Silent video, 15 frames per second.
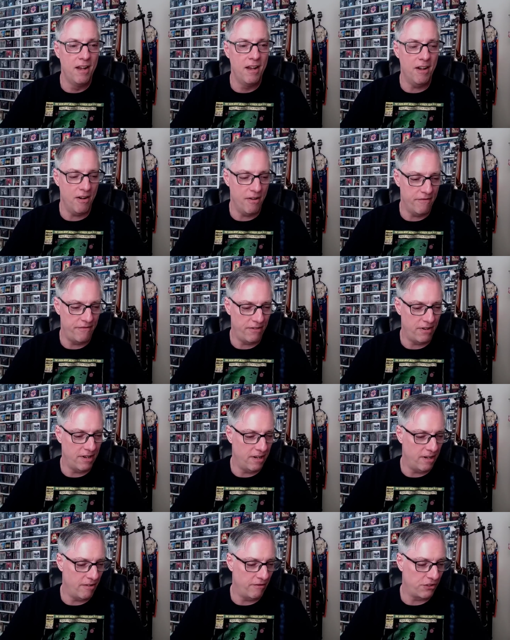of,
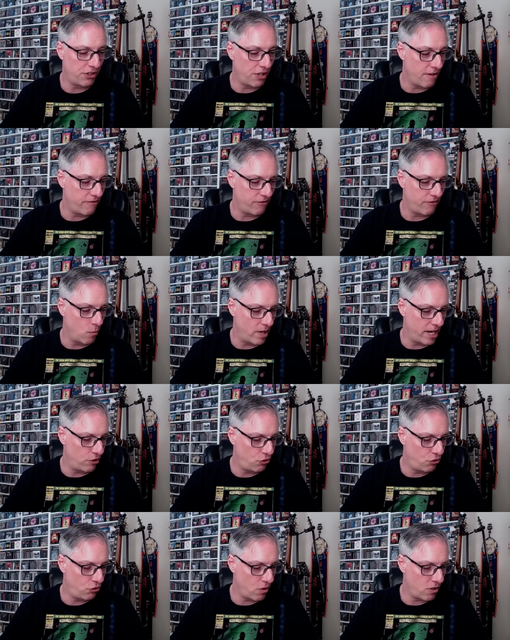uh, of stuff from Wayne
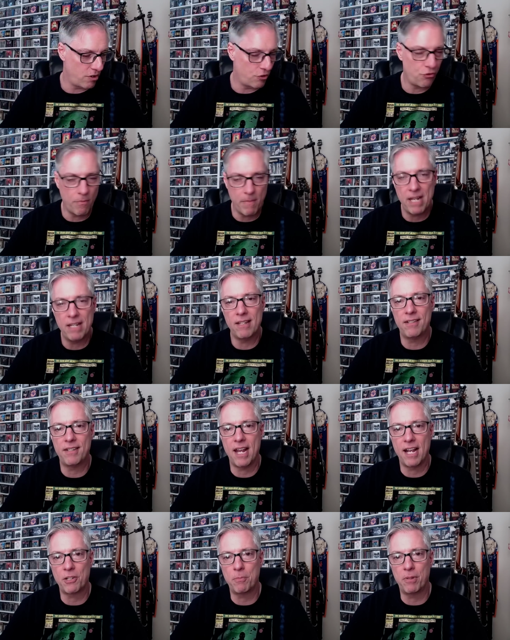Shorter, a tremendous
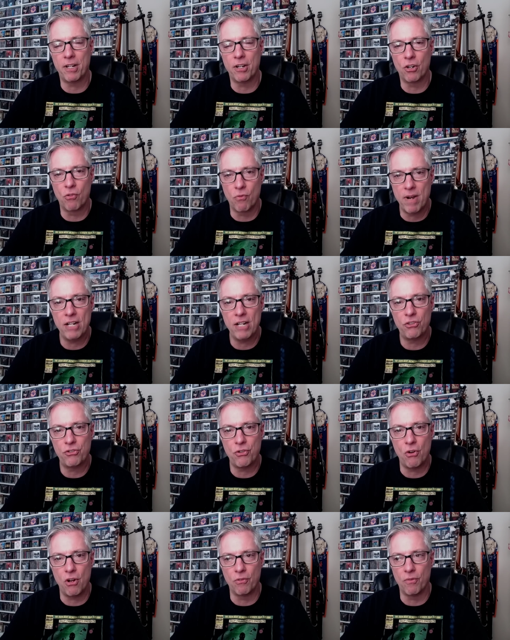sax player, great
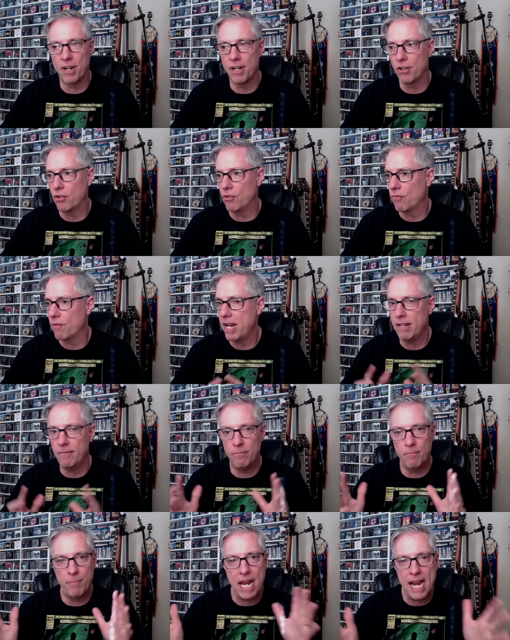songwriter,
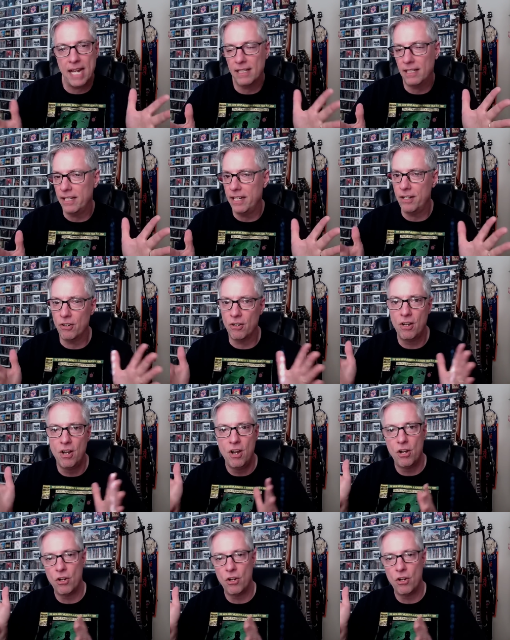great band leader,